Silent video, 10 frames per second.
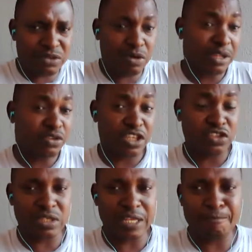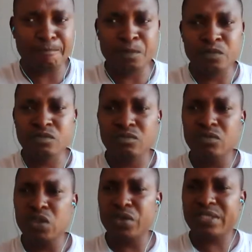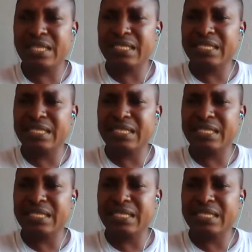when we're talking to them, we start